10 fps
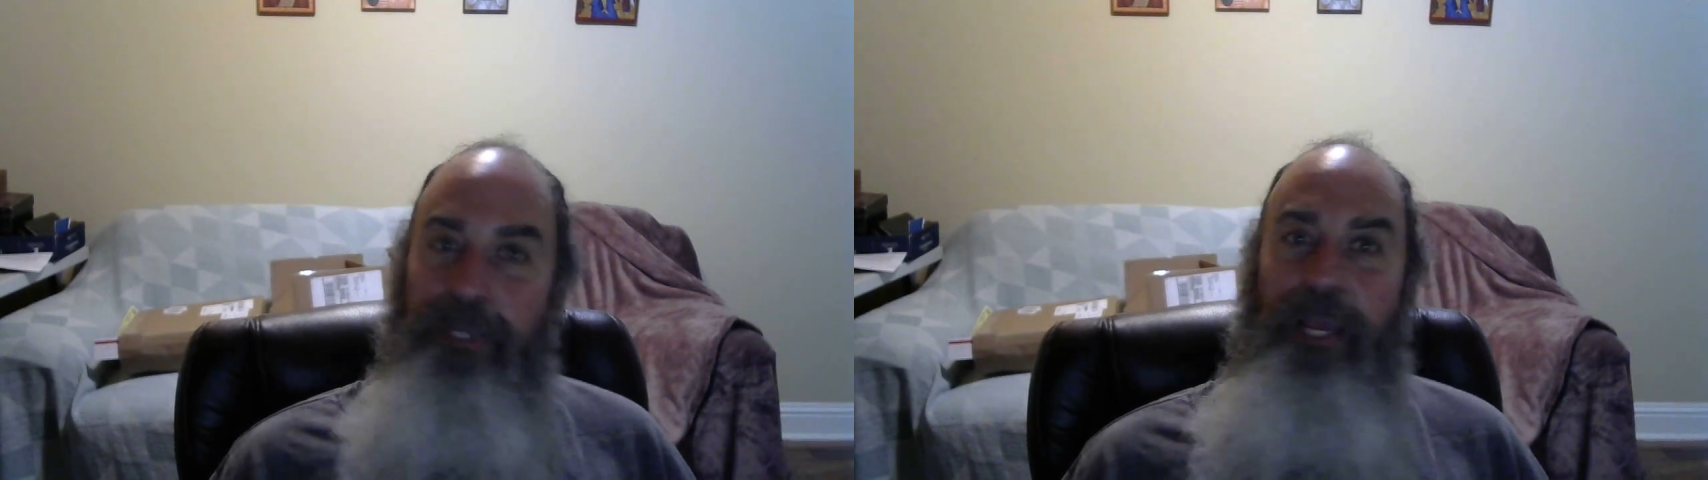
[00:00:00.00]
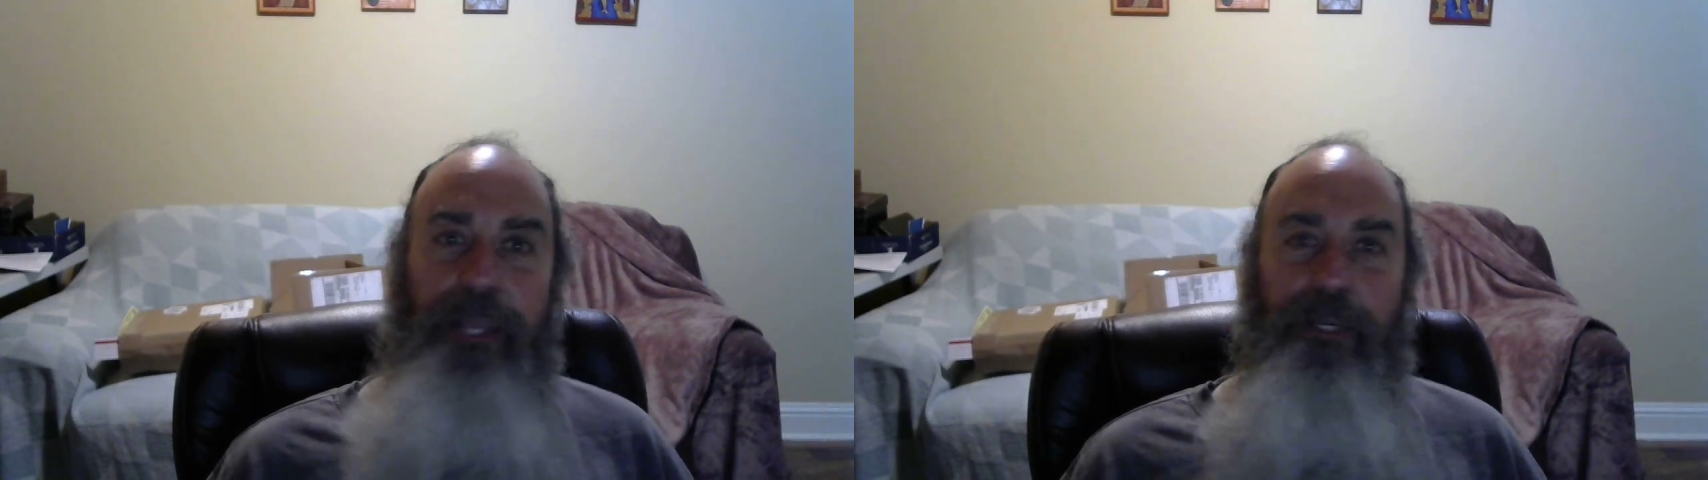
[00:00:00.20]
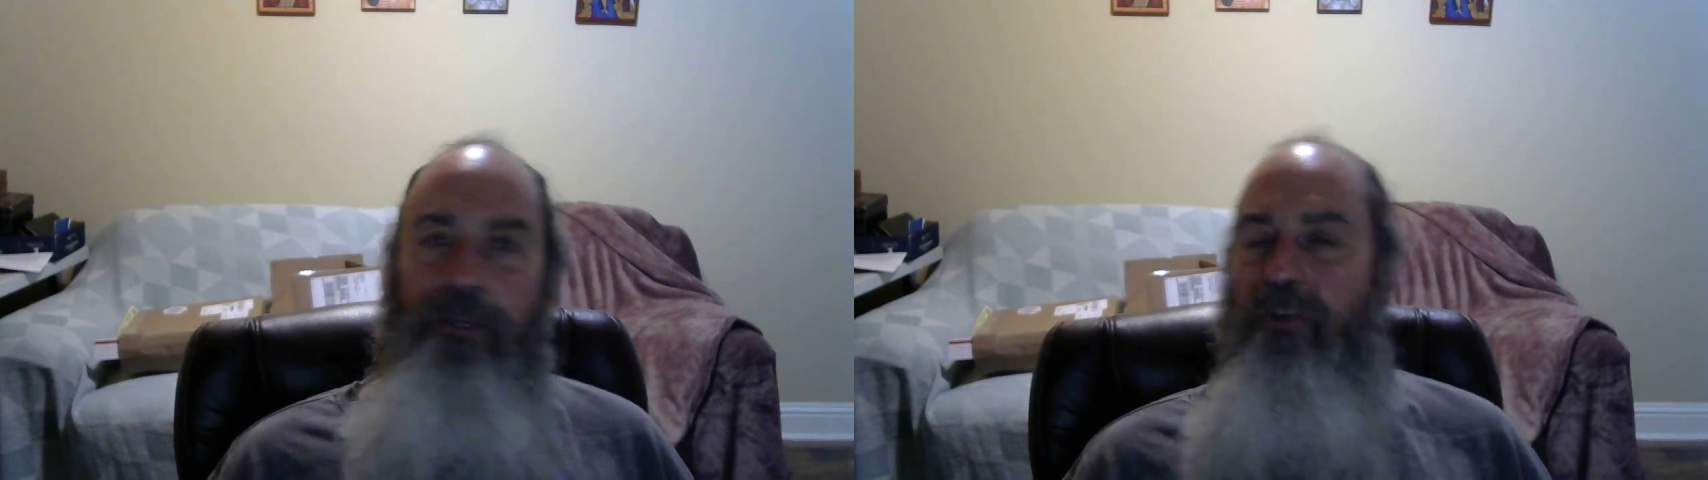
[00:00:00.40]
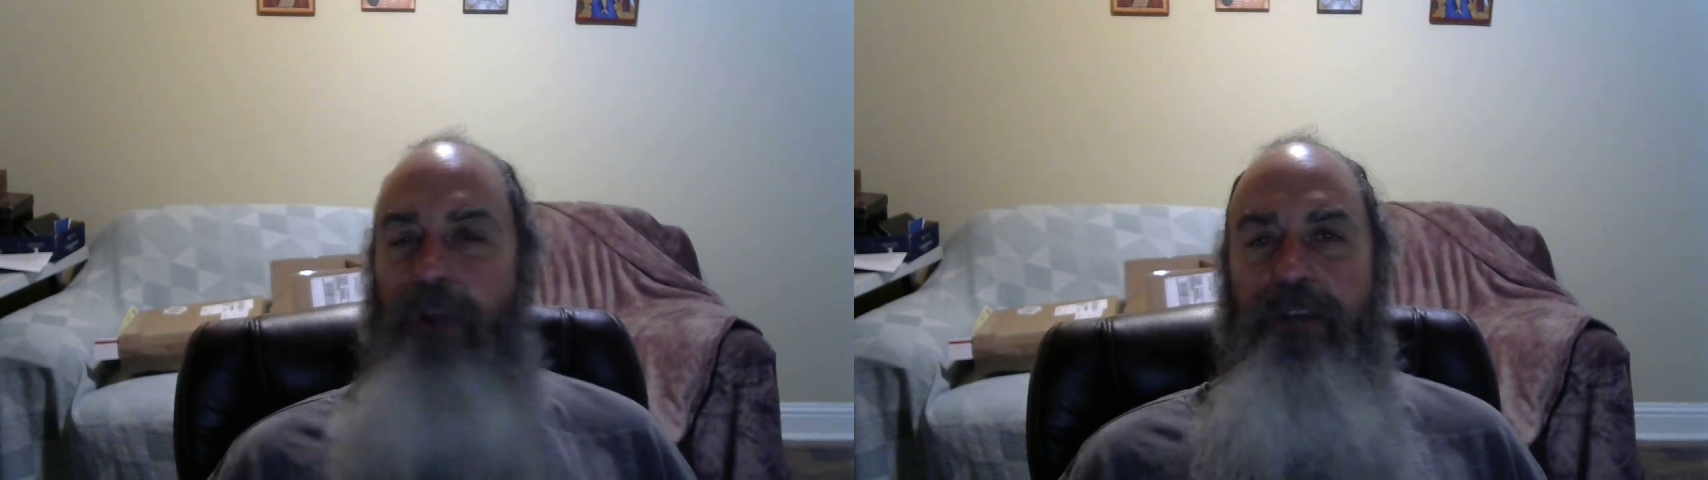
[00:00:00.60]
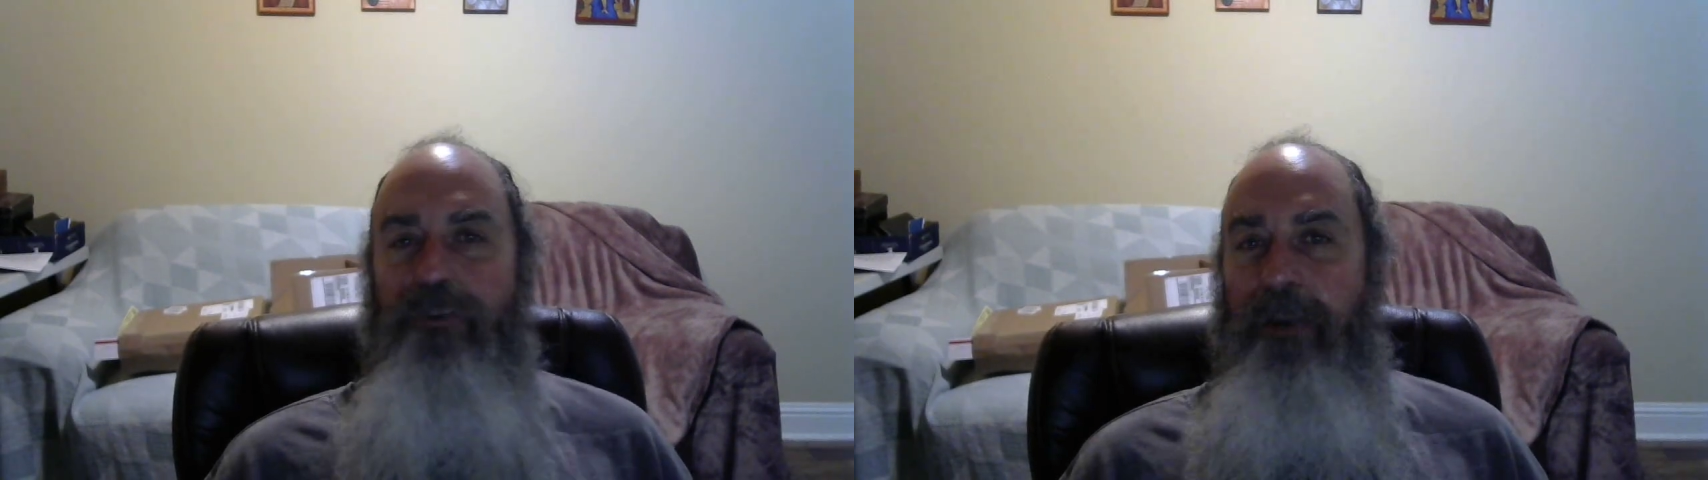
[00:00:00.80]
taken to
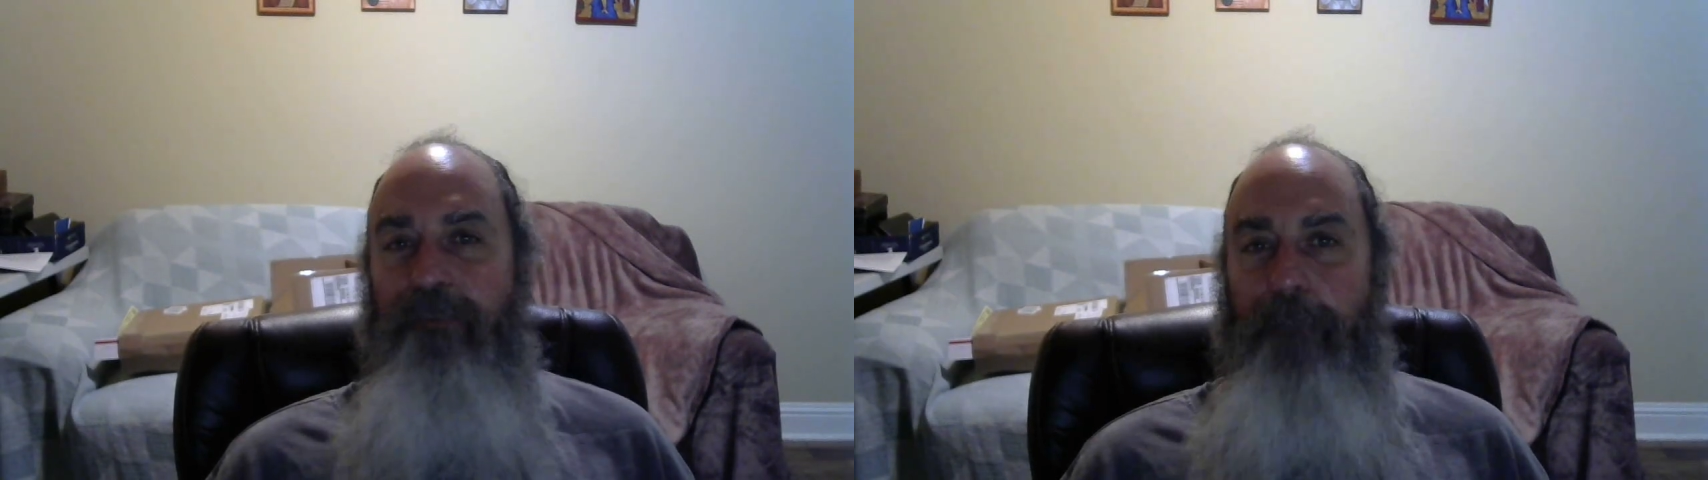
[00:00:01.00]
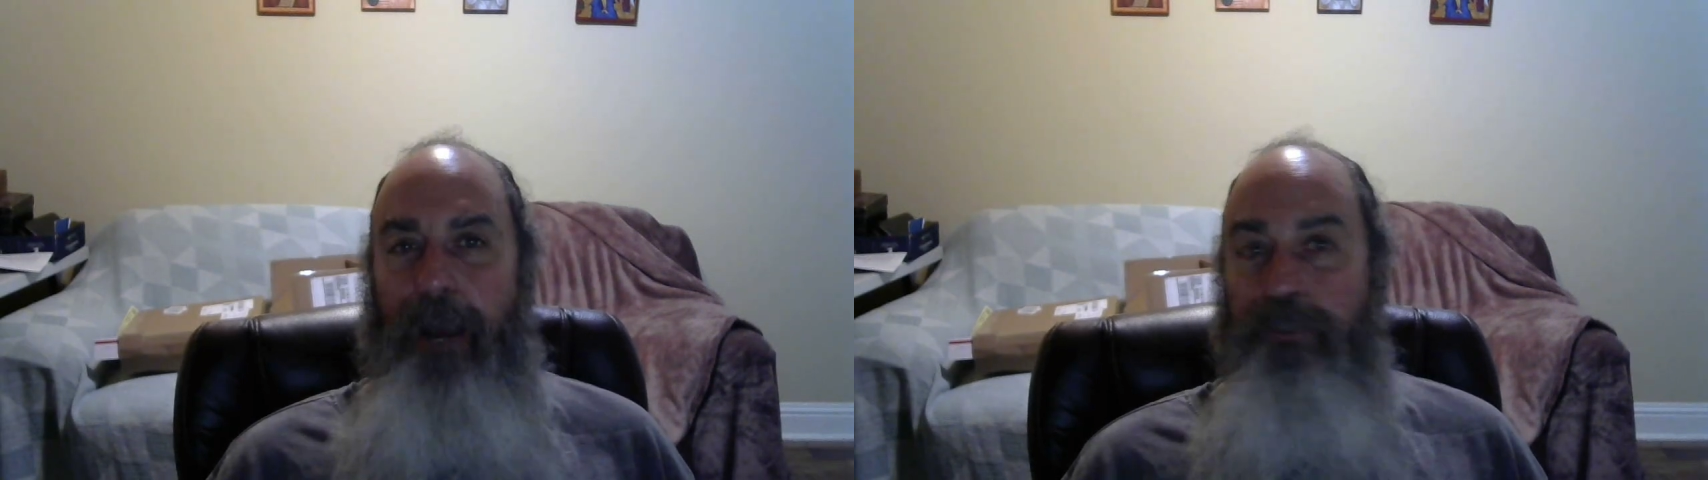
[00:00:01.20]
graduate from high